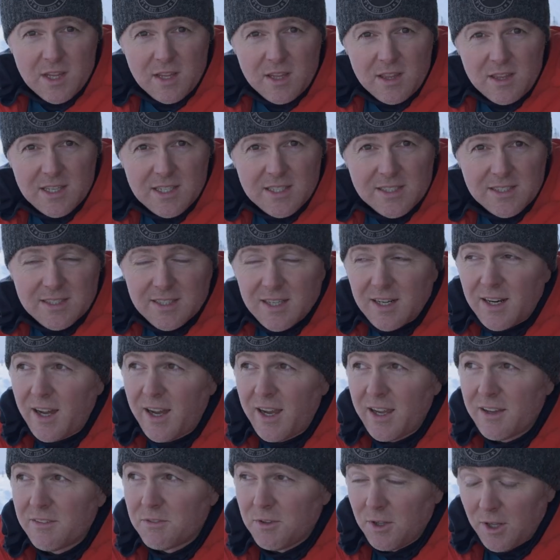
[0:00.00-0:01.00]
of the things that
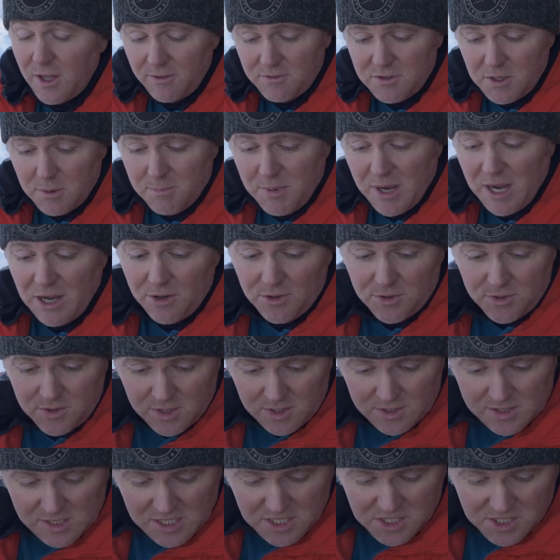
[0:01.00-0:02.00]
I've loved about
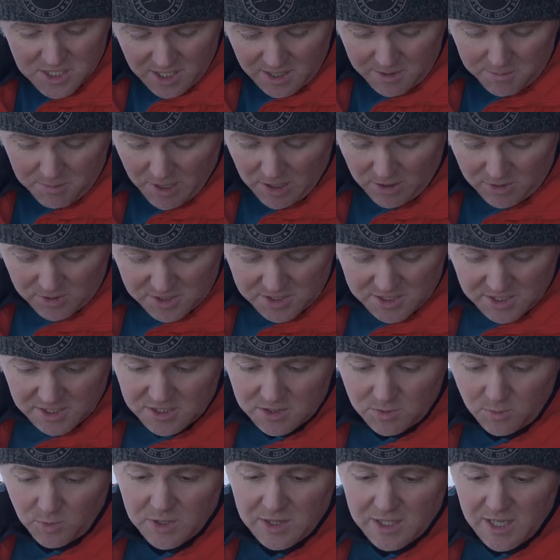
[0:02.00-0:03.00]
the DJI Power
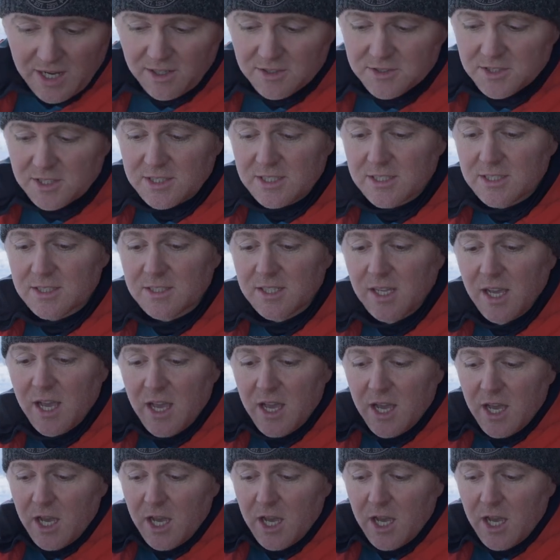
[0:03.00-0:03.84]
Station 1000 is